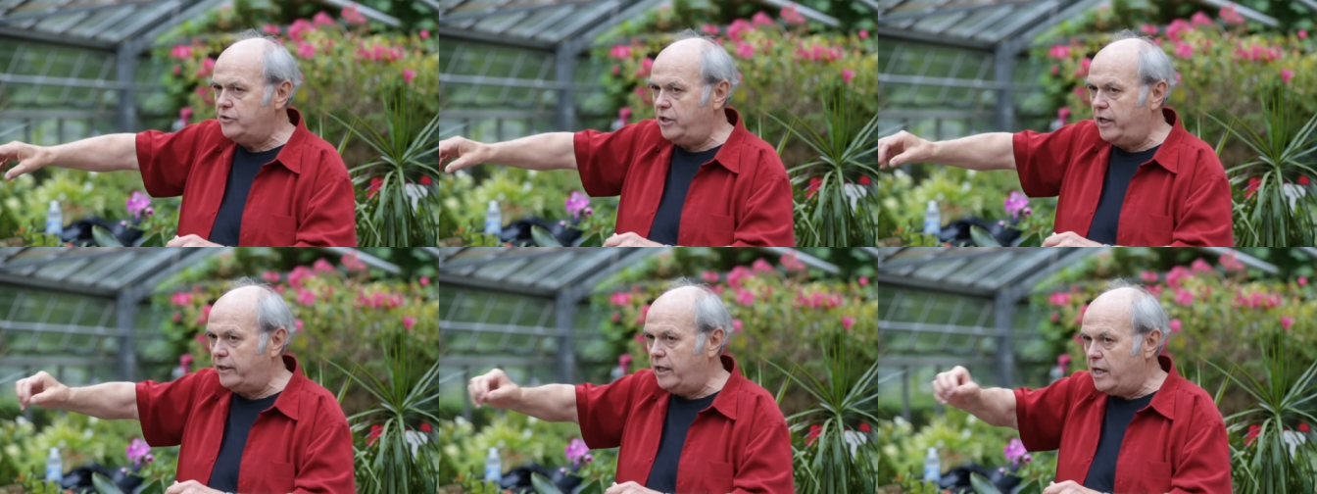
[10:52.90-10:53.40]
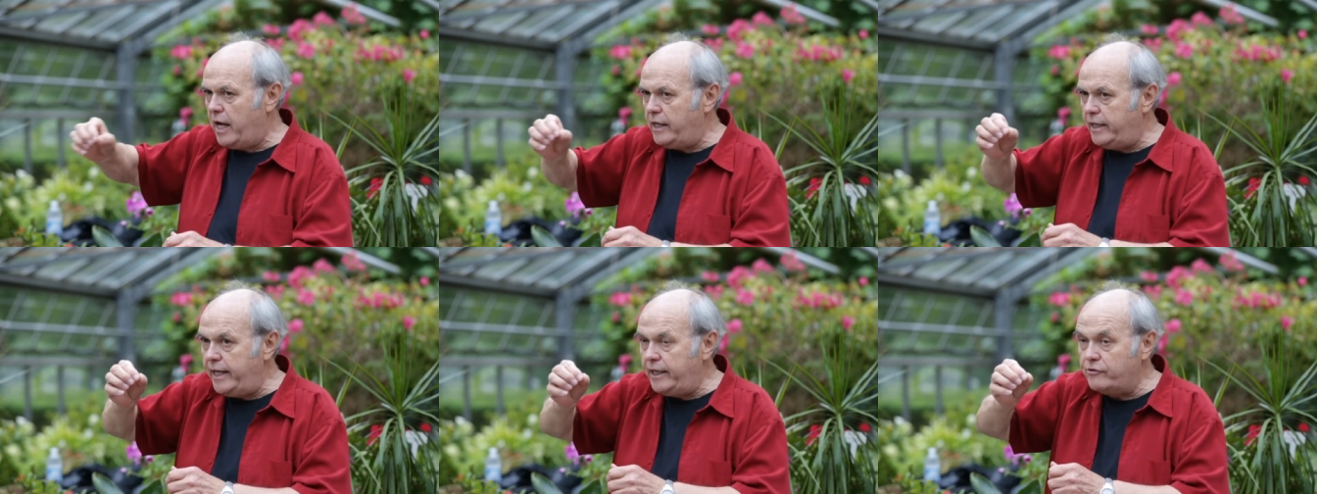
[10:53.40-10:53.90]
She got a
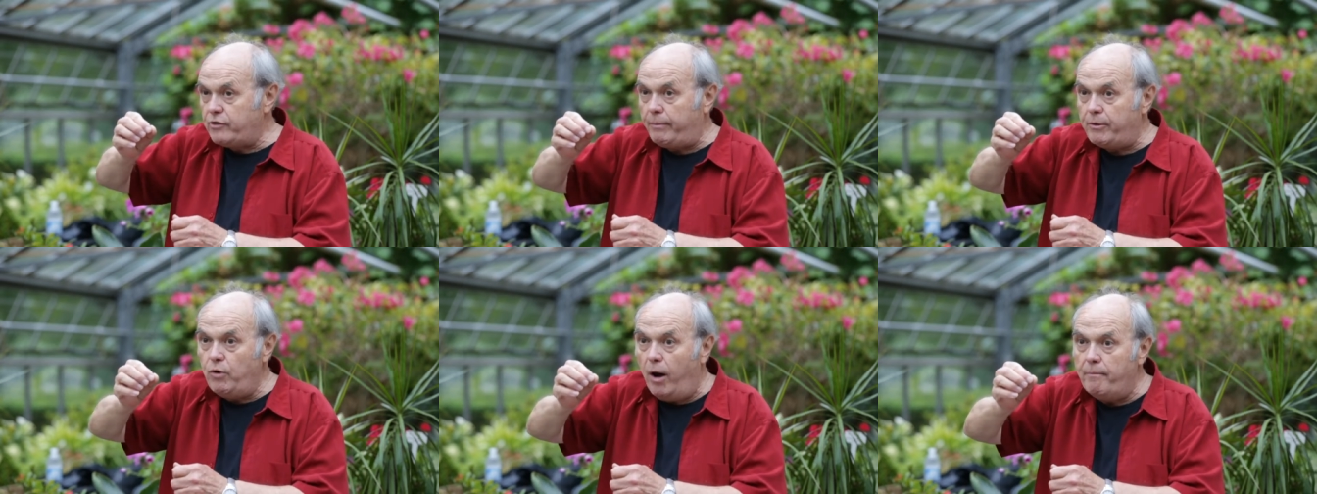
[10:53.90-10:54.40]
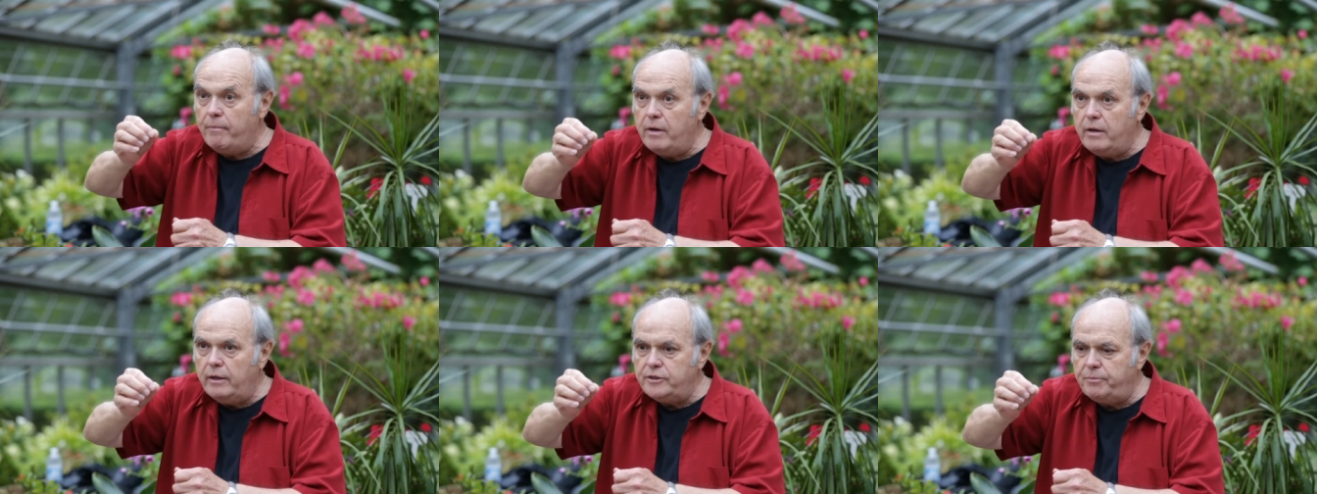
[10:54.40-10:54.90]
little drop of rum.
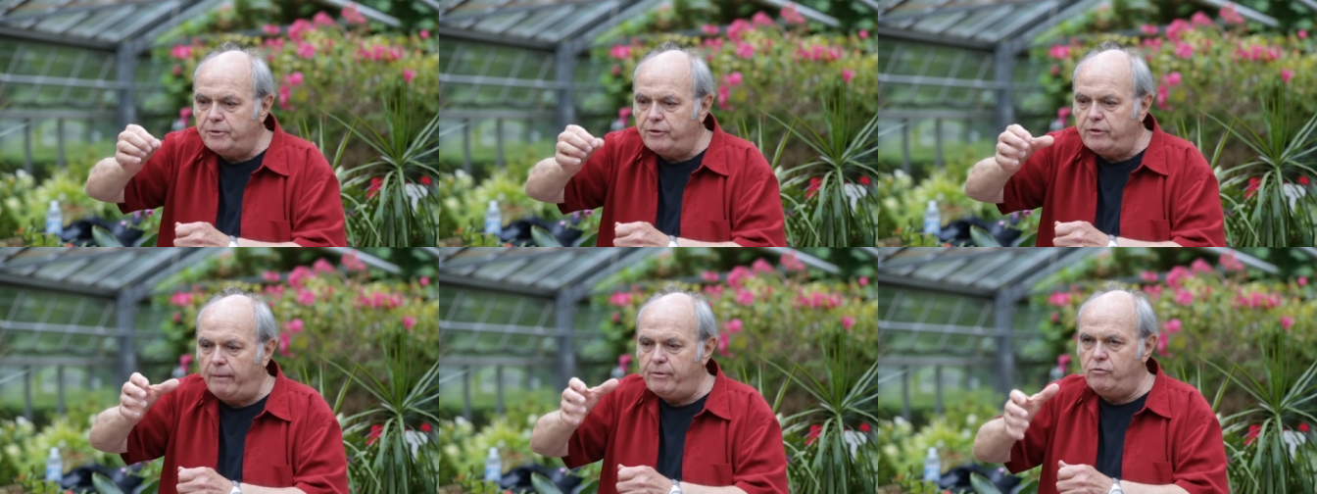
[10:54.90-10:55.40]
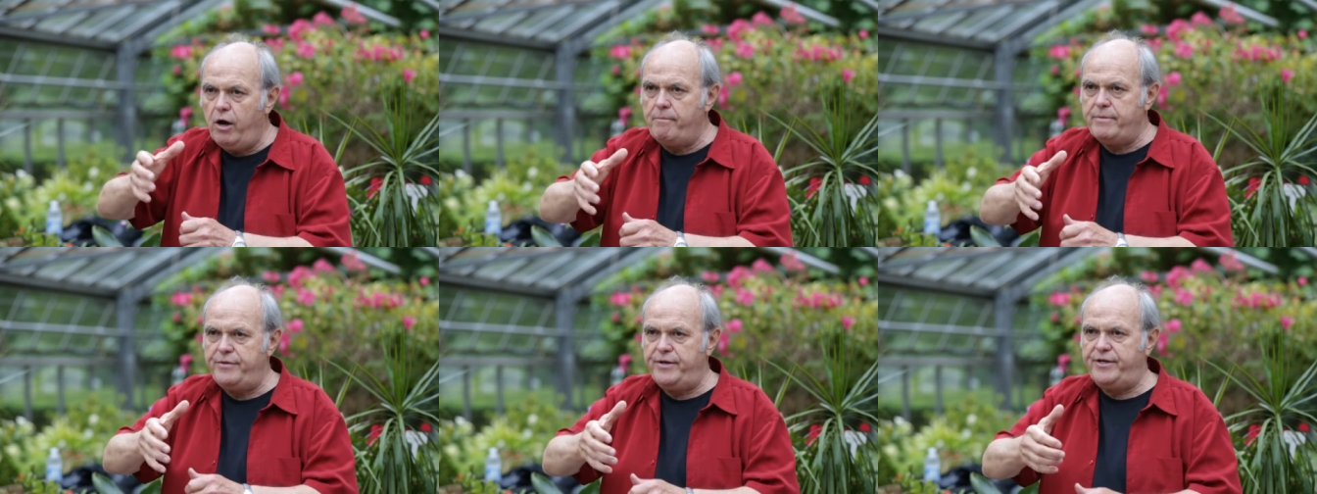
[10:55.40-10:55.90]
She put the drop of
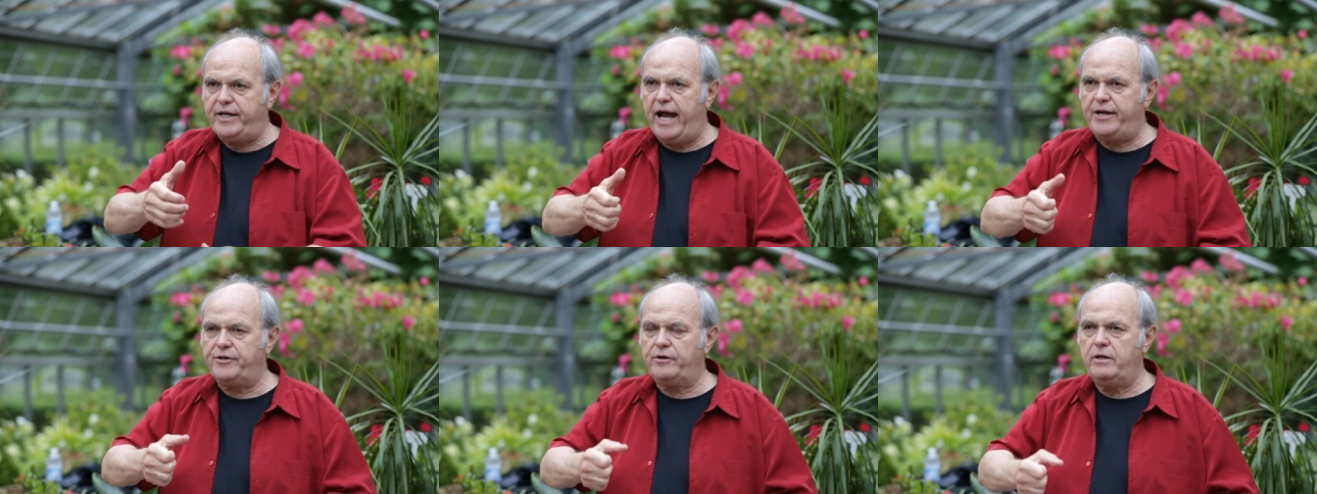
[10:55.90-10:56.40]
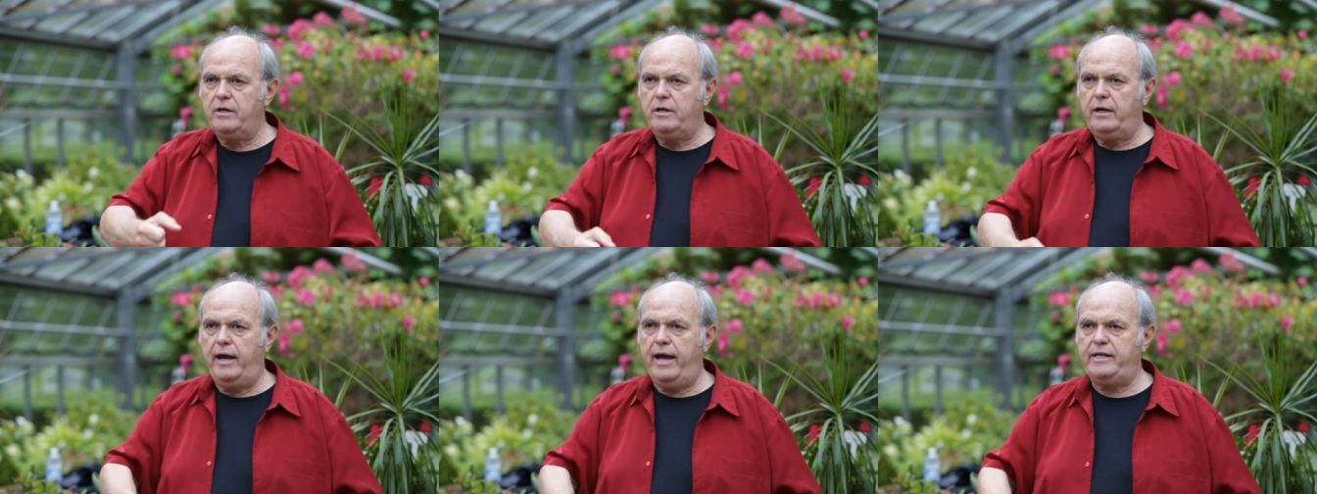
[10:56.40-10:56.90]
rum in the decanter.
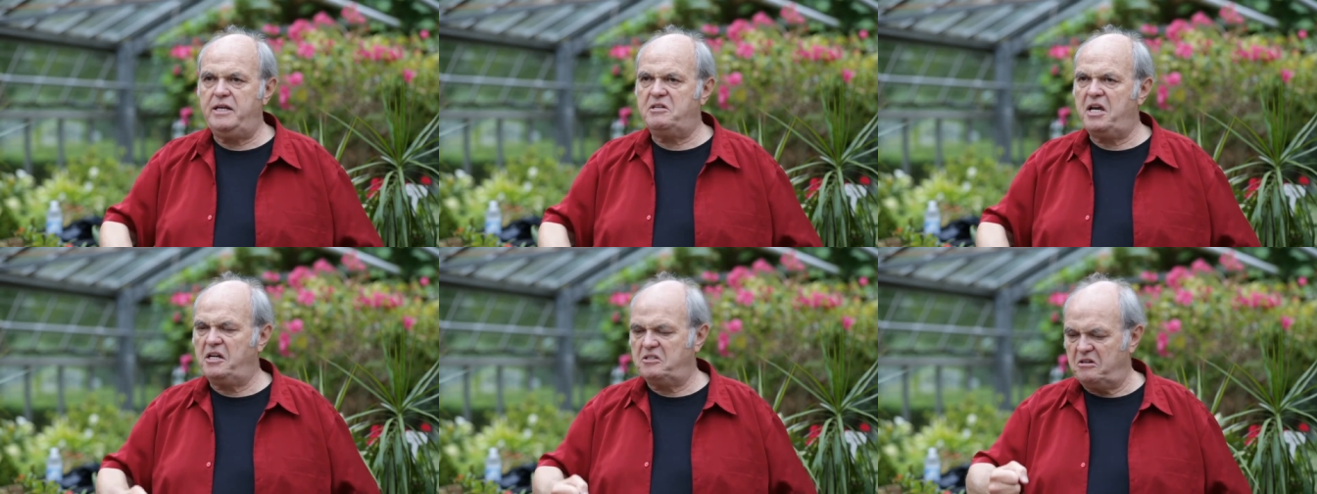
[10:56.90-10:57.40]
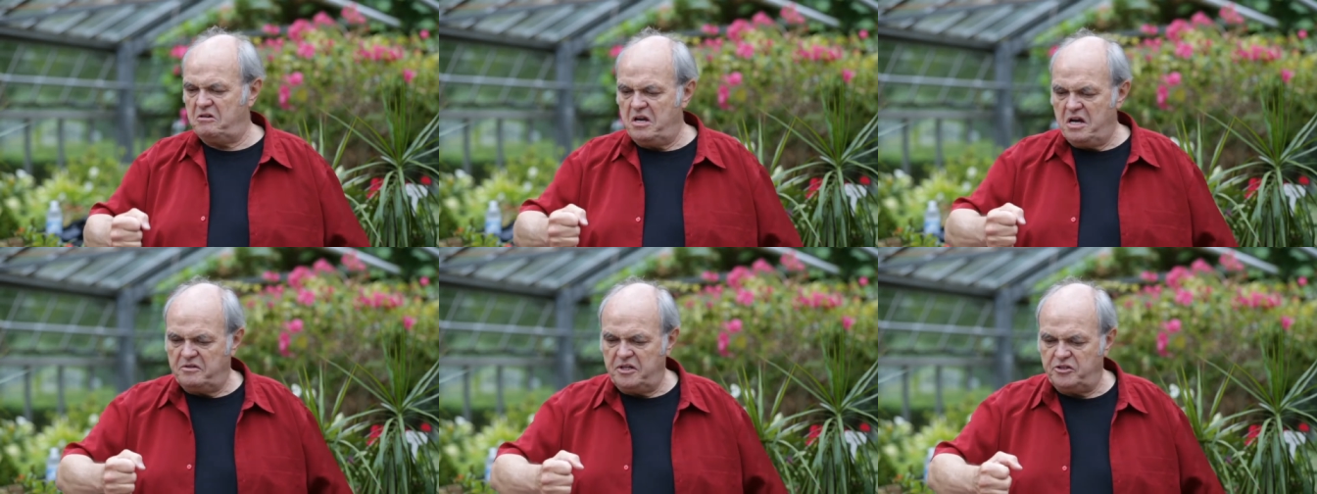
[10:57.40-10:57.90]
And he takes the,
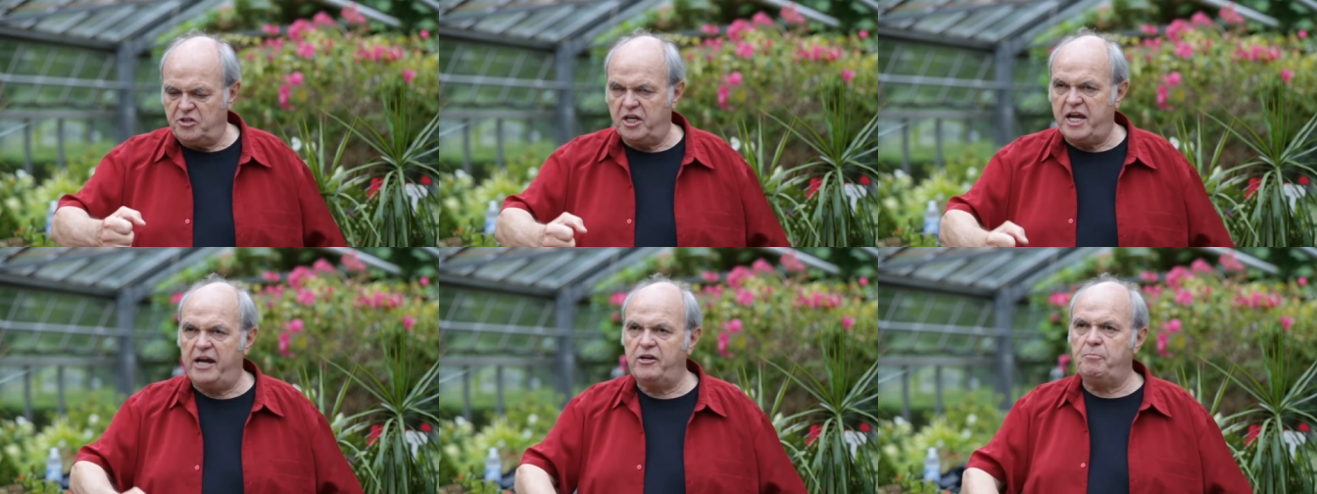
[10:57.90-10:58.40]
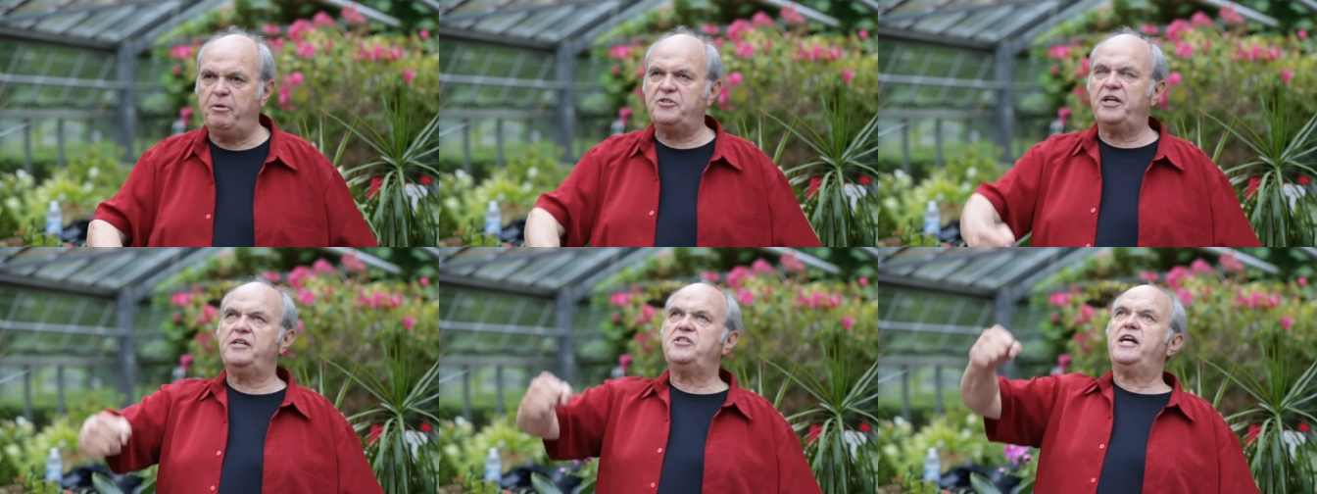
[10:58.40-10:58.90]
the decanter, puts
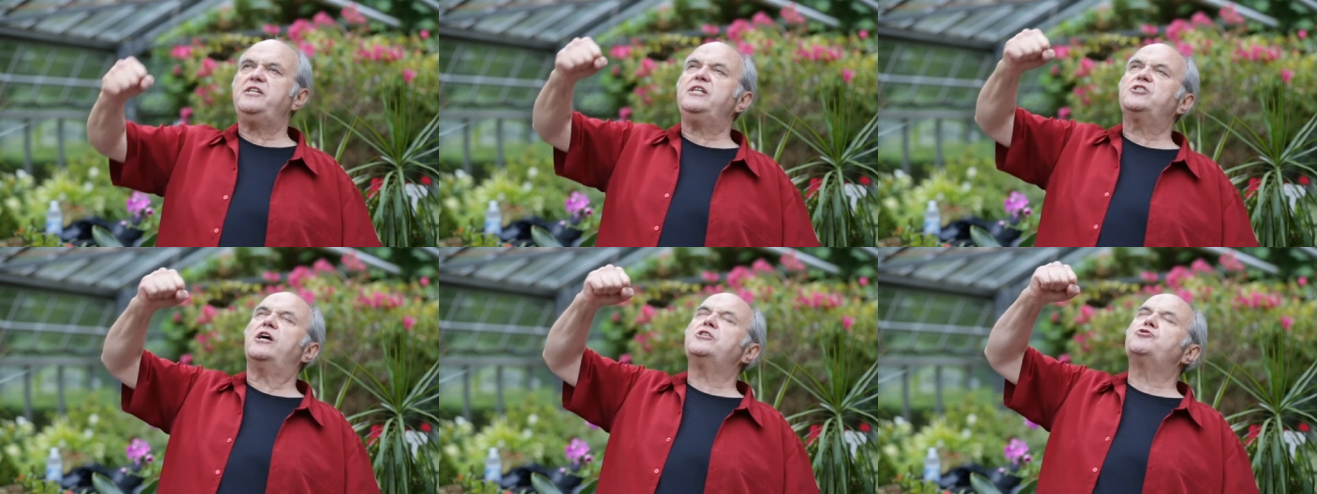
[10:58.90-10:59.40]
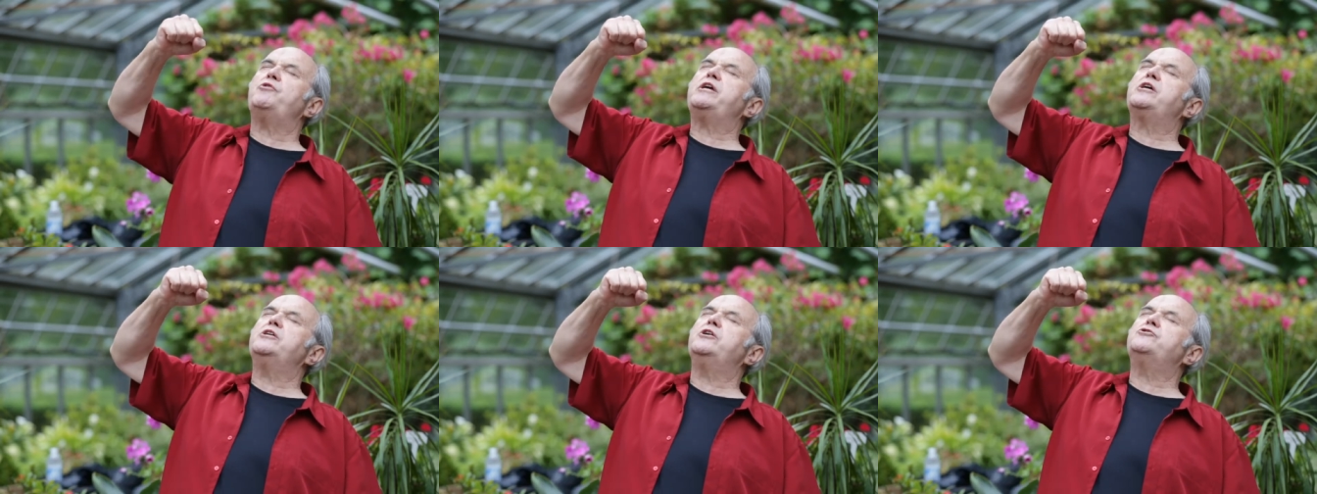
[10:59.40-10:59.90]
it on his head, and he starts
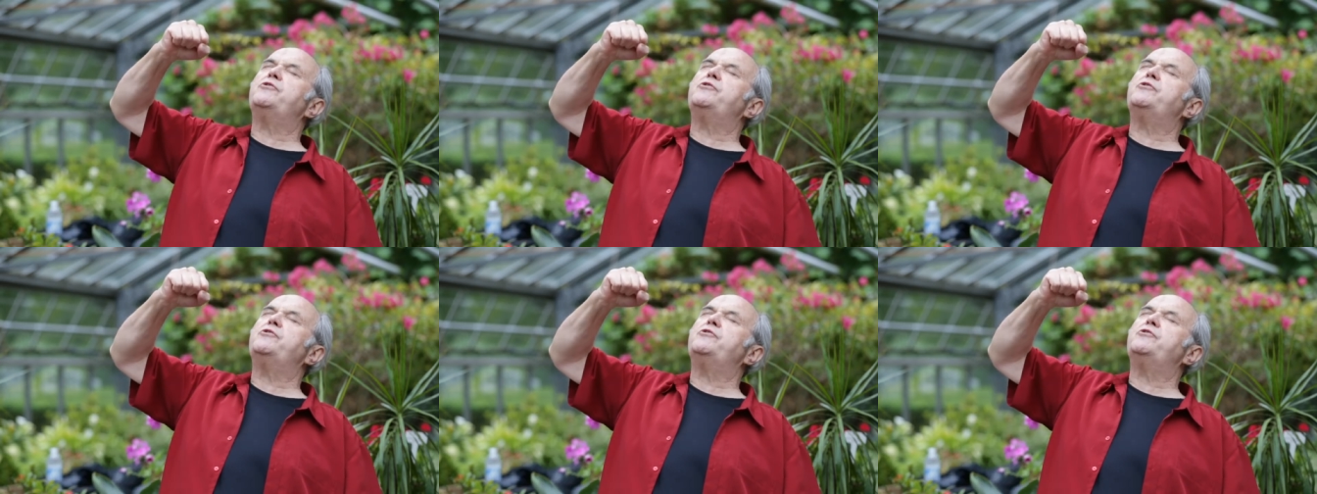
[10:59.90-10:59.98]
drinking and